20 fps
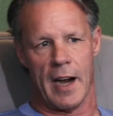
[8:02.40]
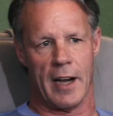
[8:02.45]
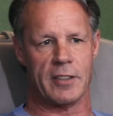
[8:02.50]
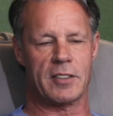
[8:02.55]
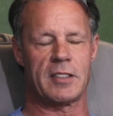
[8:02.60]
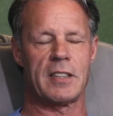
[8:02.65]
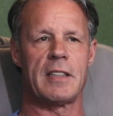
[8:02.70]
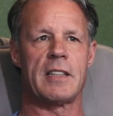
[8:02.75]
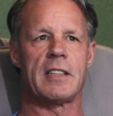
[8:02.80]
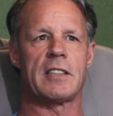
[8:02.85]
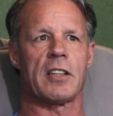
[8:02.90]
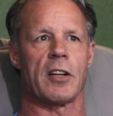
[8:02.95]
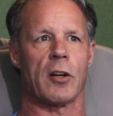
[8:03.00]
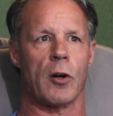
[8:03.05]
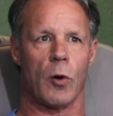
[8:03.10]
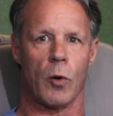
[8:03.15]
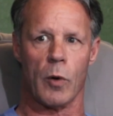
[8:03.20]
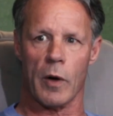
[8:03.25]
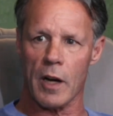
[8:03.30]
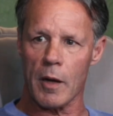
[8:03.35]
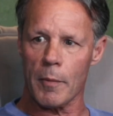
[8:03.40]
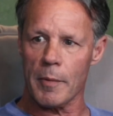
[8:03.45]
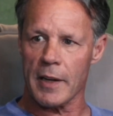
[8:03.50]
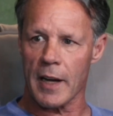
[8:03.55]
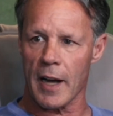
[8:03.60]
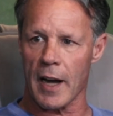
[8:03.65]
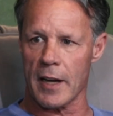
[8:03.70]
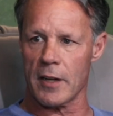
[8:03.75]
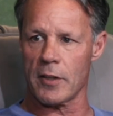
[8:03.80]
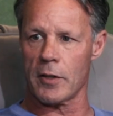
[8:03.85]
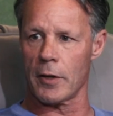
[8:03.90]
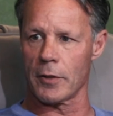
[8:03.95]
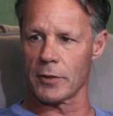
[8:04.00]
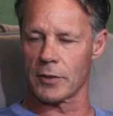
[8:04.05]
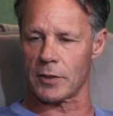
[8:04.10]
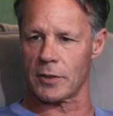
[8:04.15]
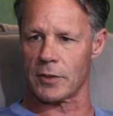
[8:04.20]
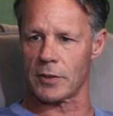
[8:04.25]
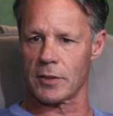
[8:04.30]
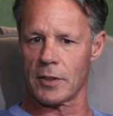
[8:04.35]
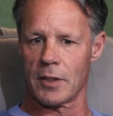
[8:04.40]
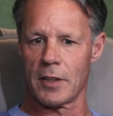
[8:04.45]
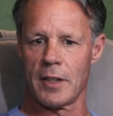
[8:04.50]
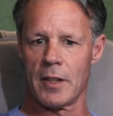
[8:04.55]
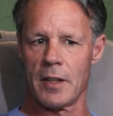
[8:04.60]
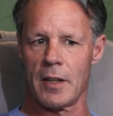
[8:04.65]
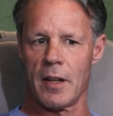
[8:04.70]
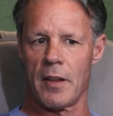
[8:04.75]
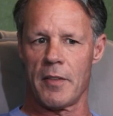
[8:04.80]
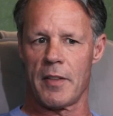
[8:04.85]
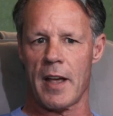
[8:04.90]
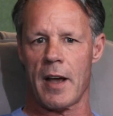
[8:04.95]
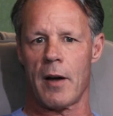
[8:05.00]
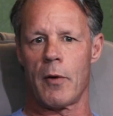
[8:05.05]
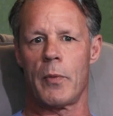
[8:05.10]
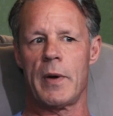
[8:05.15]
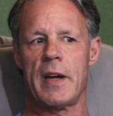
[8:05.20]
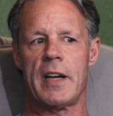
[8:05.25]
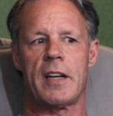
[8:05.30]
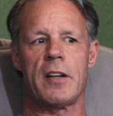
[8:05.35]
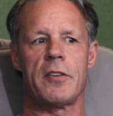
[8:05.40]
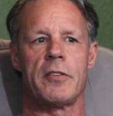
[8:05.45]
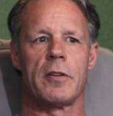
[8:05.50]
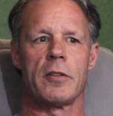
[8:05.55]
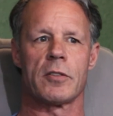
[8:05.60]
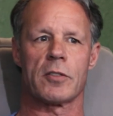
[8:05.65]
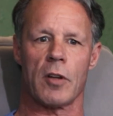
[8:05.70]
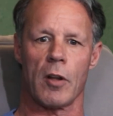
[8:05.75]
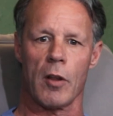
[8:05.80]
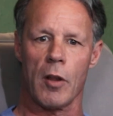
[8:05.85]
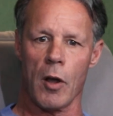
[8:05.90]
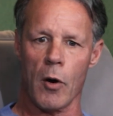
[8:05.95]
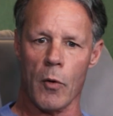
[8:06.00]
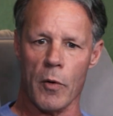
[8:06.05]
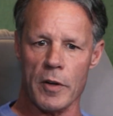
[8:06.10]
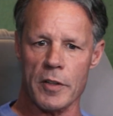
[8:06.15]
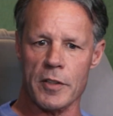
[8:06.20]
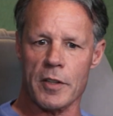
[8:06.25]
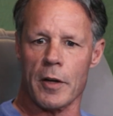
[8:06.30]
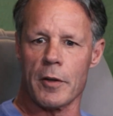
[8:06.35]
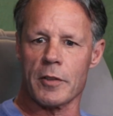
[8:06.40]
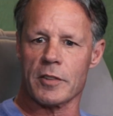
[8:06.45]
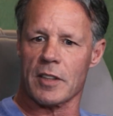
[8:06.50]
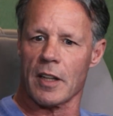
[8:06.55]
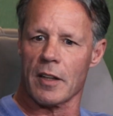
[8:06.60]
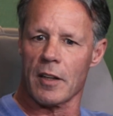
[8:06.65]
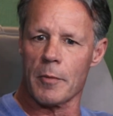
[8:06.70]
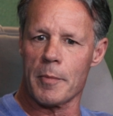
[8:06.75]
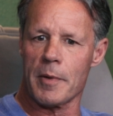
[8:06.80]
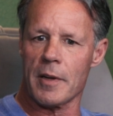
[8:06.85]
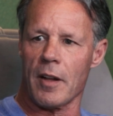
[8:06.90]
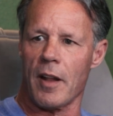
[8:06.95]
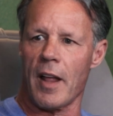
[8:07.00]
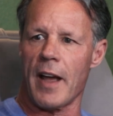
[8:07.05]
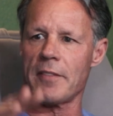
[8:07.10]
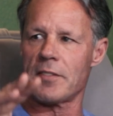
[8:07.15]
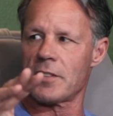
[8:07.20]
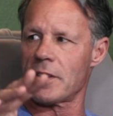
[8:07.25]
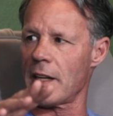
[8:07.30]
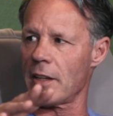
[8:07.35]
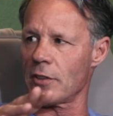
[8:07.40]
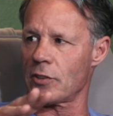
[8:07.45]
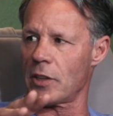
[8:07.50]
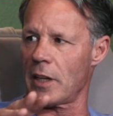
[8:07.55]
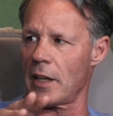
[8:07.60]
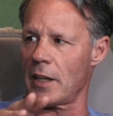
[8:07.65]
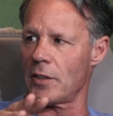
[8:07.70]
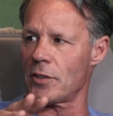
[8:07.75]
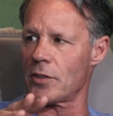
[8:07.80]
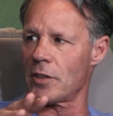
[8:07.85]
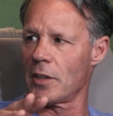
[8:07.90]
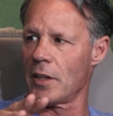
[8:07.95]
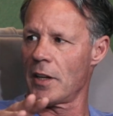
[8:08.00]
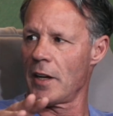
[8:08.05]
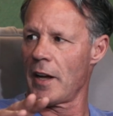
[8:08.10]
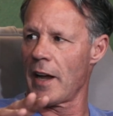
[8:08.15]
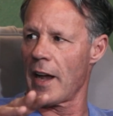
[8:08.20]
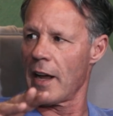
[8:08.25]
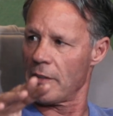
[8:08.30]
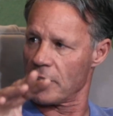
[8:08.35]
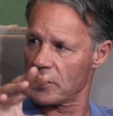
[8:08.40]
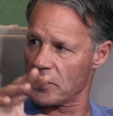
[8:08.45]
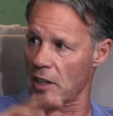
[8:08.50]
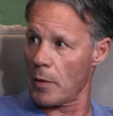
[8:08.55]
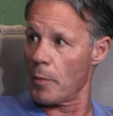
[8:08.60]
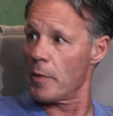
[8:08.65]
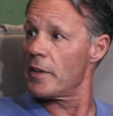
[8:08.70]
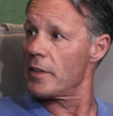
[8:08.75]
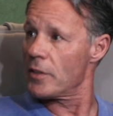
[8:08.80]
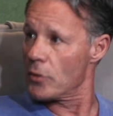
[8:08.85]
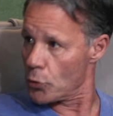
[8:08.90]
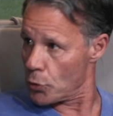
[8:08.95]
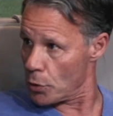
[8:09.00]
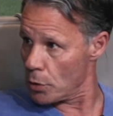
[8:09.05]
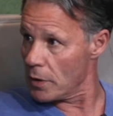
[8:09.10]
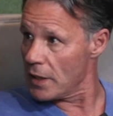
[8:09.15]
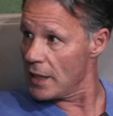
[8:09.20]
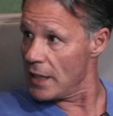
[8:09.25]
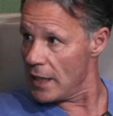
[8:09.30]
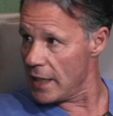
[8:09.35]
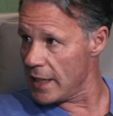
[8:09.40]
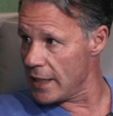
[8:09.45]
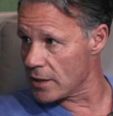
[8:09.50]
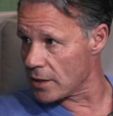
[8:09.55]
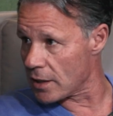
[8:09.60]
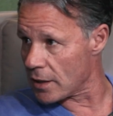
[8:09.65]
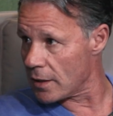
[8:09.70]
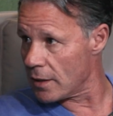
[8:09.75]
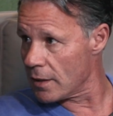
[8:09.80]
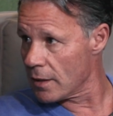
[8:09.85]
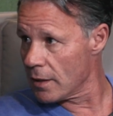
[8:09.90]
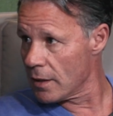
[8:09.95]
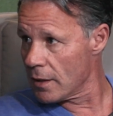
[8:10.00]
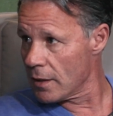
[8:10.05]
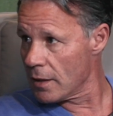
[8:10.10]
I'll see these incredibly high doses that we can use a lower dose, a little bit of lifestyle change, and if someone truly needs it,